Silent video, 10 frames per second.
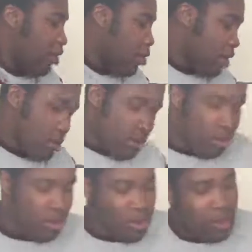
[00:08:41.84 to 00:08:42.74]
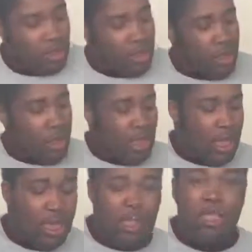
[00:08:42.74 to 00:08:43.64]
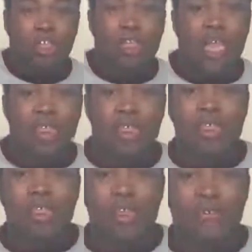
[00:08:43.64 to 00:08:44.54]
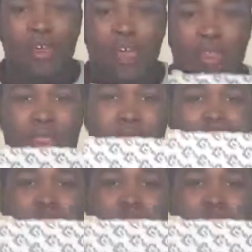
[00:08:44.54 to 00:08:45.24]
of the way. And again, you guys can see it first.